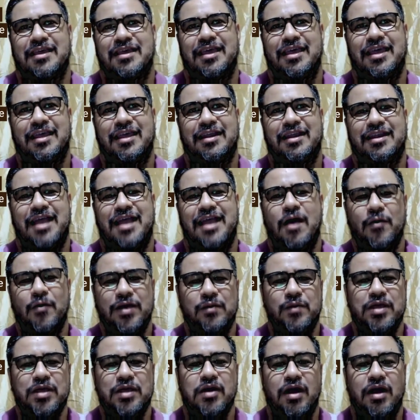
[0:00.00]
And how
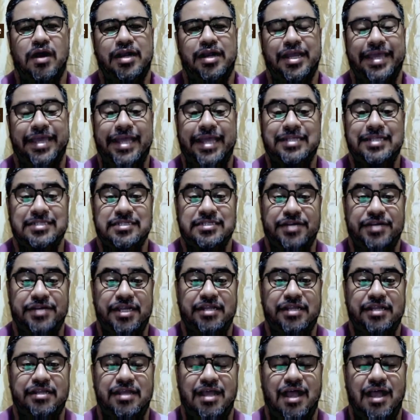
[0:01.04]
can we guard against
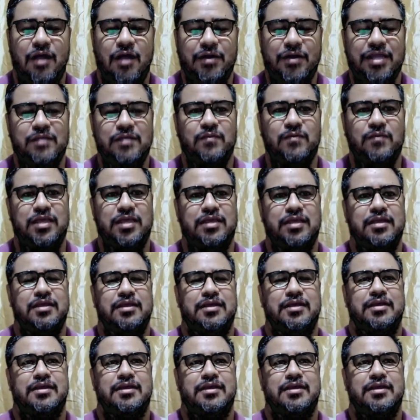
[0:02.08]
greed? How can we